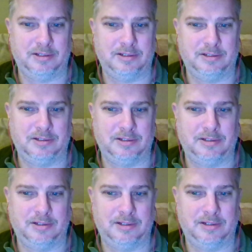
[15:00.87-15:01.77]

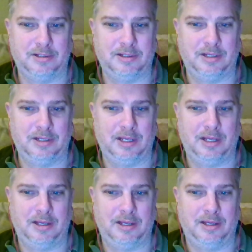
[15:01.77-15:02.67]

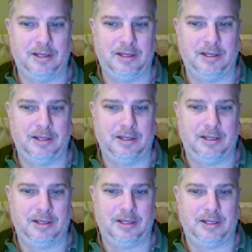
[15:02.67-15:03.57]
(silence)